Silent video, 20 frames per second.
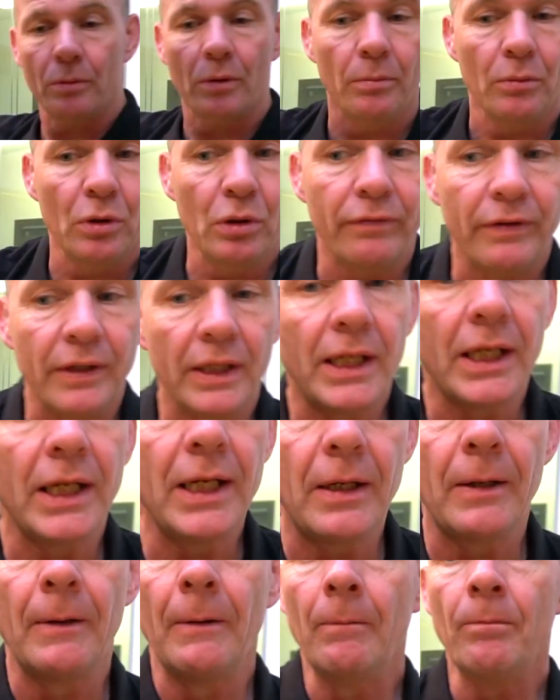and we're moving
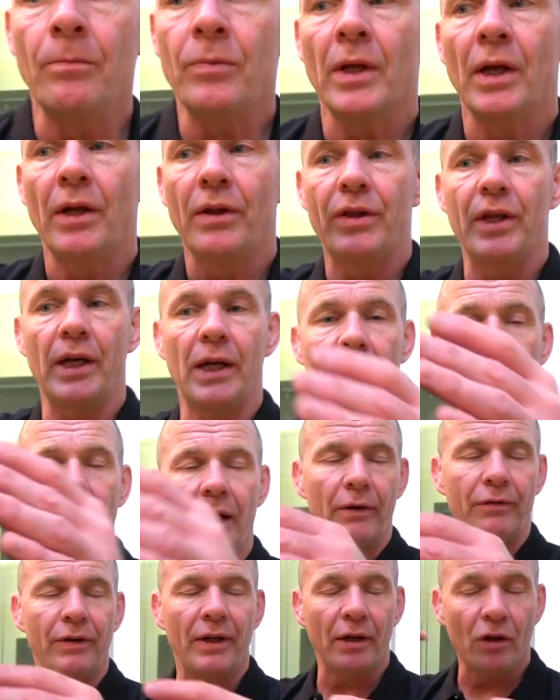here.
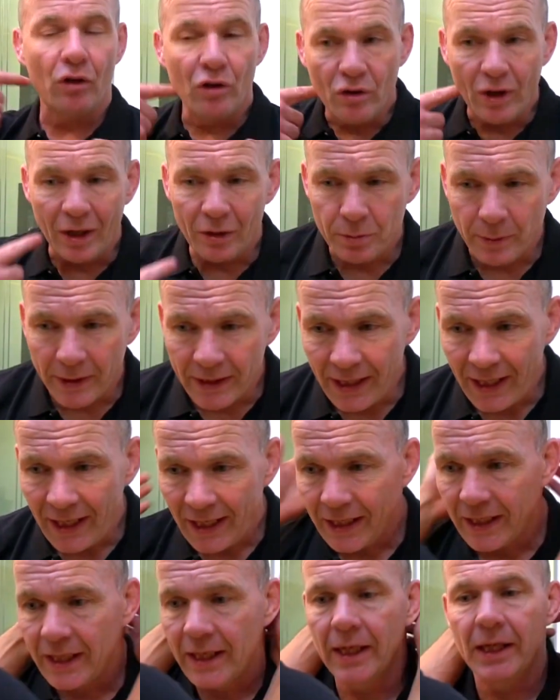If he grabs my
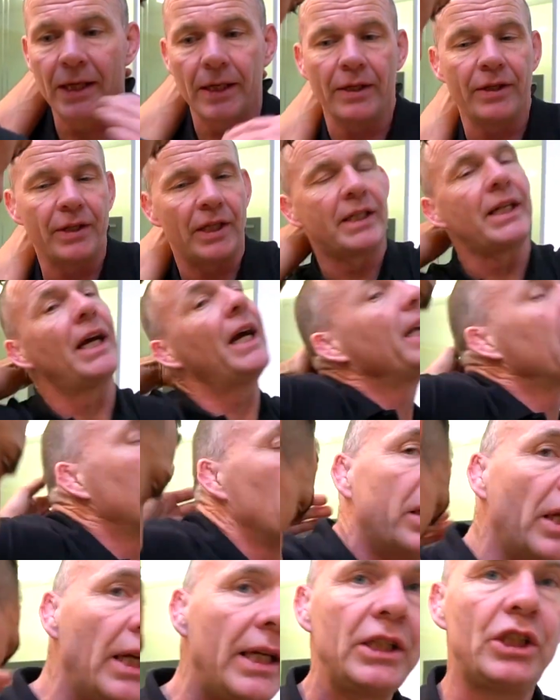neck, the tight
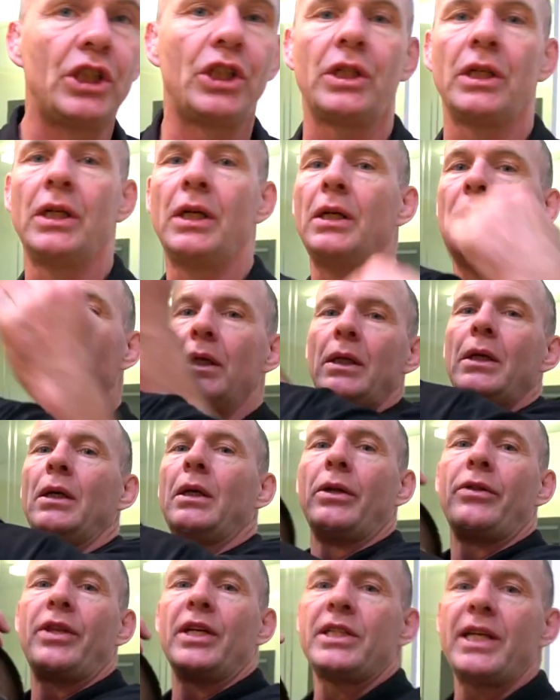clinch,
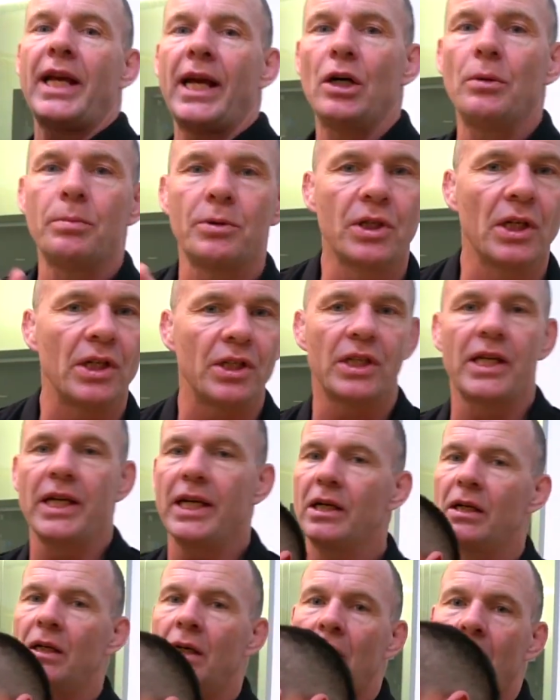this helps us
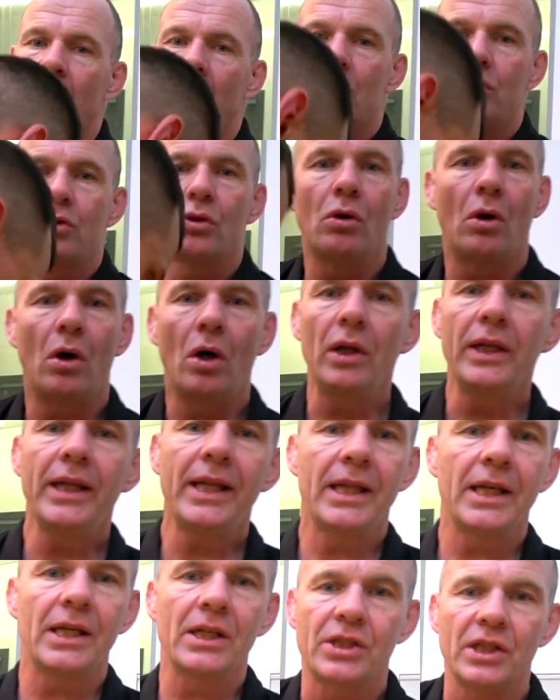here. So all
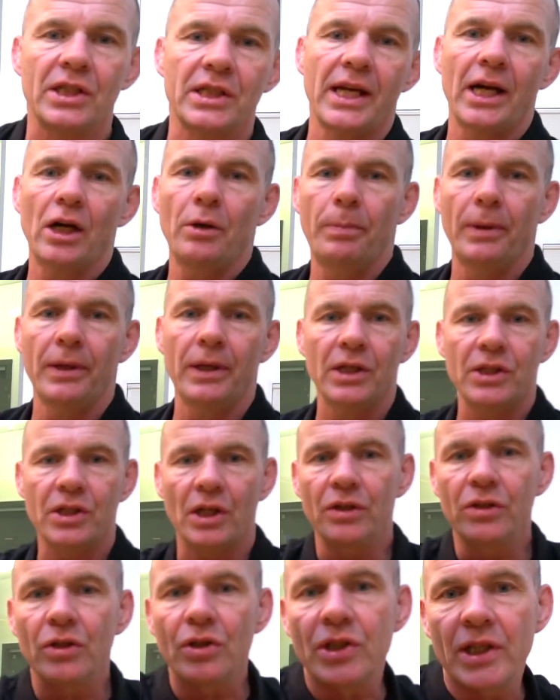of this is helping us
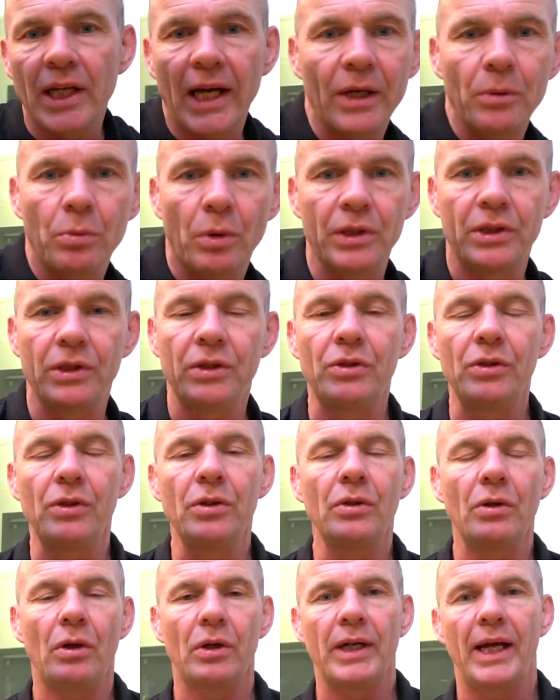understand what to
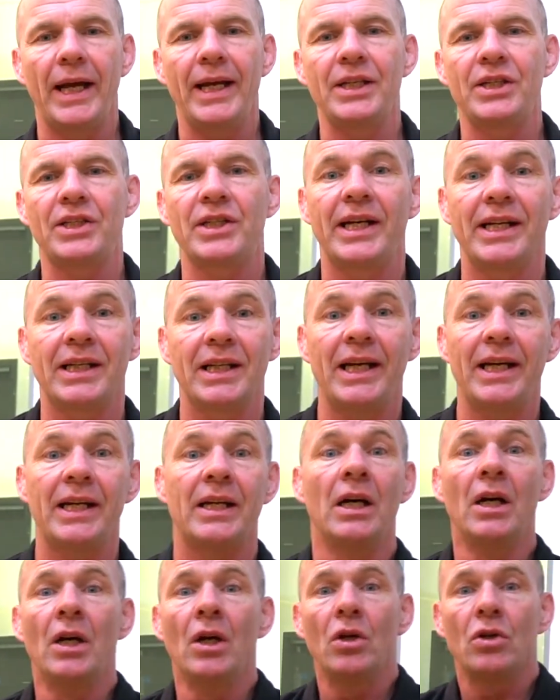do on the inside line.
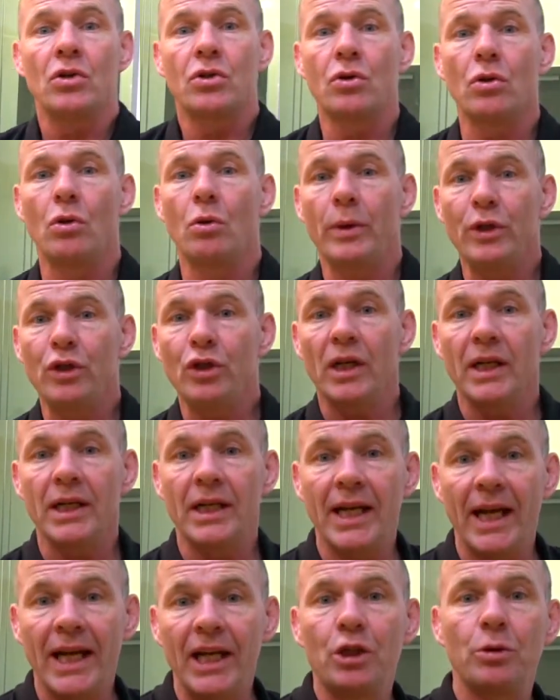So when you
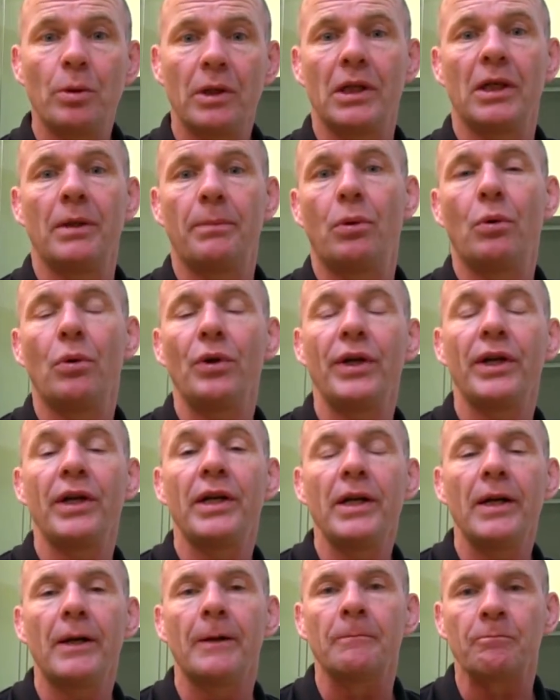engage with an opponent
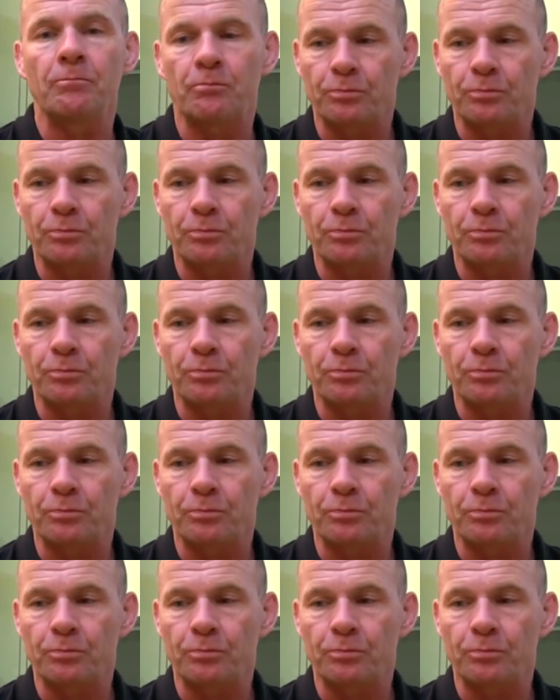here,